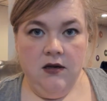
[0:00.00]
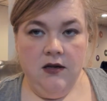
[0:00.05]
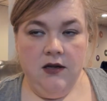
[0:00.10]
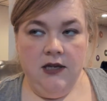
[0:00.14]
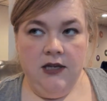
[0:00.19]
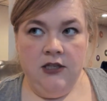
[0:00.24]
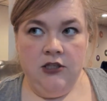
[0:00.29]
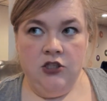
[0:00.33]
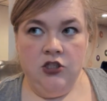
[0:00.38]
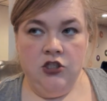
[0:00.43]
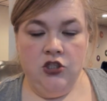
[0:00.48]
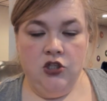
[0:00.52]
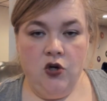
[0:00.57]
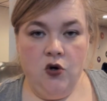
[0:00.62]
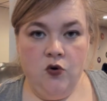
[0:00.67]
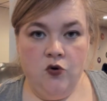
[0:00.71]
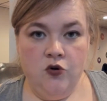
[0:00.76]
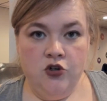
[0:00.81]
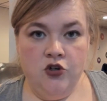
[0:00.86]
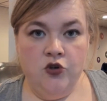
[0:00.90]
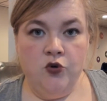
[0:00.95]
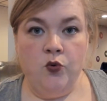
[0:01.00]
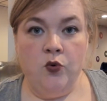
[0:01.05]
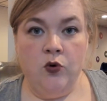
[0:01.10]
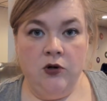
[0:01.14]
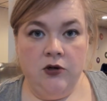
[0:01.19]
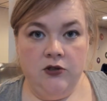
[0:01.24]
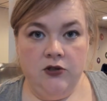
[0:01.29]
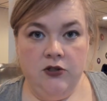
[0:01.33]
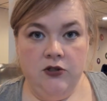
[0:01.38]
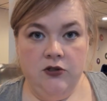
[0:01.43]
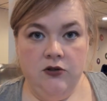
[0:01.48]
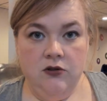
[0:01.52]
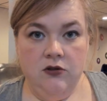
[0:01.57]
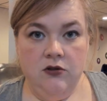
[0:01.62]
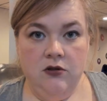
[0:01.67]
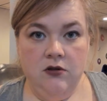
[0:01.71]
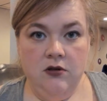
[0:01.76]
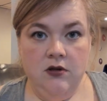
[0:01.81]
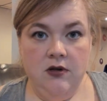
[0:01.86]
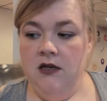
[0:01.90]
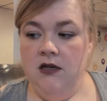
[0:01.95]
It's so short.
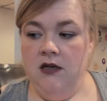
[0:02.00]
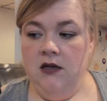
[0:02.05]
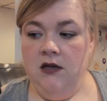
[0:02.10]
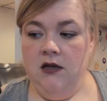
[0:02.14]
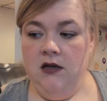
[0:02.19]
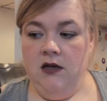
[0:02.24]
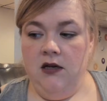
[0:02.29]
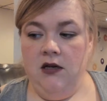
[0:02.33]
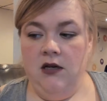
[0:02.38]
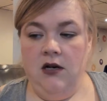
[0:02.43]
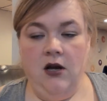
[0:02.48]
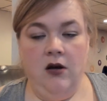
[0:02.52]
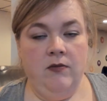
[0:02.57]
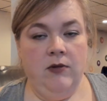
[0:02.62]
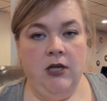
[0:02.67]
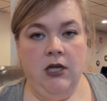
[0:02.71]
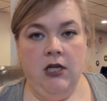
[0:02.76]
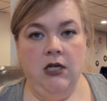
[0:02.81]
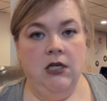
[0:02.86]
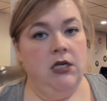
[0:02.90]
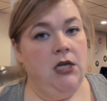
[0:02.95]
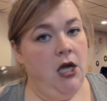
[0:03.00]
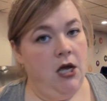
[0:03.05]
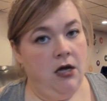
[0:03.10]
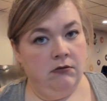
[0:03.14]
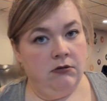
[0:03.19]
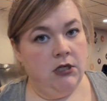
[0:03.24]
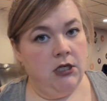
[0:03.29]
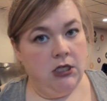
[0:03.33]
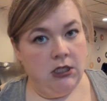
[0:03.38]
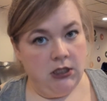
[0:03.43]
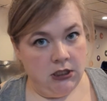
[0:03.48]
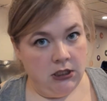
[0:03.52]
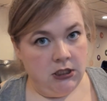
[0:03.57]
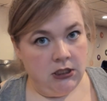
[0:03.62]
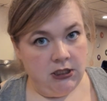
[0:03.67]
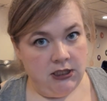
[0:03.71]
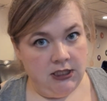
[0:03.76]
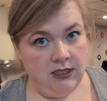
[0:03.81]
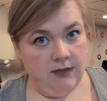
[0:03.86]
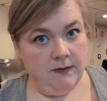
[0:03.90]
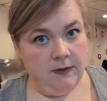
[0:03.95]
I'm getting a little
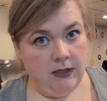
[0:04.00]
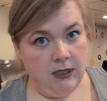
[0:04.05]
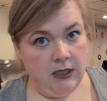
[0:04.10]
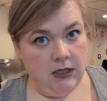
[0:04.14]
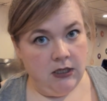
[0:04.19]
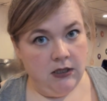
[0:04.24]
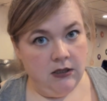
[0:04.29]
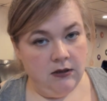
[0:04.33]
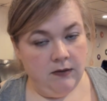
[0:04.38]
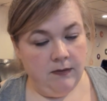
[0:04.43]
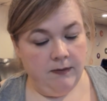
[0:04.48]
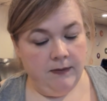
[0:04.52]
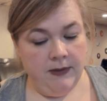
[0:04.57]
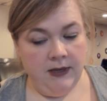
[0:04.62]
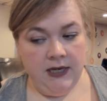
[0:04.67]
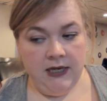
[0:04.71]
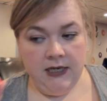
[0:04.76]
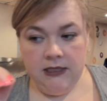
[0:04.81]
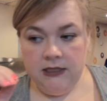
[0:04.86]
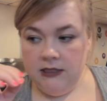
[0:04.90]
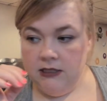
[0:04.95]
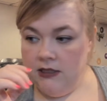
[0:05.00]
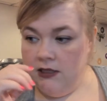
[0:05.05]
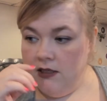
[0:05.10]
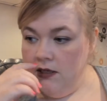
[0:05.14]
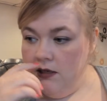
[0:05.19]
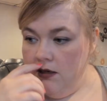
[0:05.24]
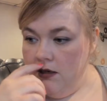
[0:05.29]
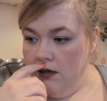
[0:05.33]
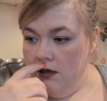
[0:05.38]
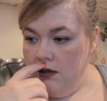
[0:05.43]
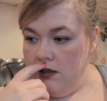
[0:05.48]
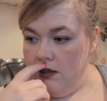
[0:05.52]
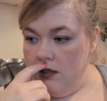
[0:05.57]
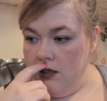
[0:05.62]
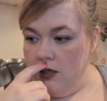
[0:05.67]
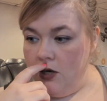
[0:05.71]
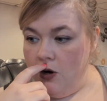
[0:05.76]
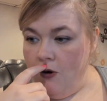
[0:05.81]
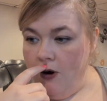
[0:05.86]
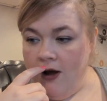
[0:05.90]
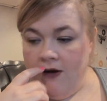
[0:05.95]
deep here, but
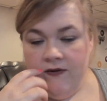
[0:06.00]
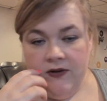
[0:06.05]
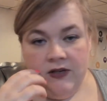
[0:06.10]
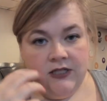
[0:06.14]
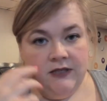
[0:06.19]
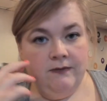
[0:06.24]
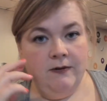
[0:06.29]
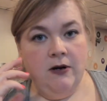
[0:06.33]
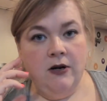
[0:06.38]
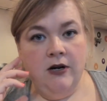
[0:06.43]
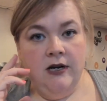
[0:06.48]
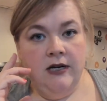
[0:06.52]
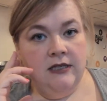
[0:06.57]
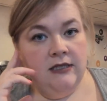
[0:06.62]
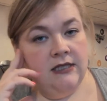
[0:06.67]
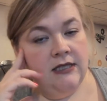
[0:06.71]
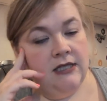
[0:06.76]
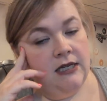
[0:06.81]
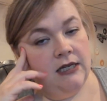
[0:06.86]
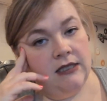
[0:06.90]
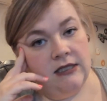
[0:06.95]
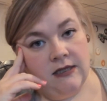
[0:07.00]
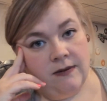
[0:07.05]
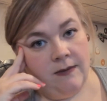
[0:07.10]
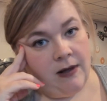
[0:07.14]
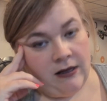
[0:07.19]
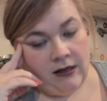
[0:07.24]
I've experienced things in my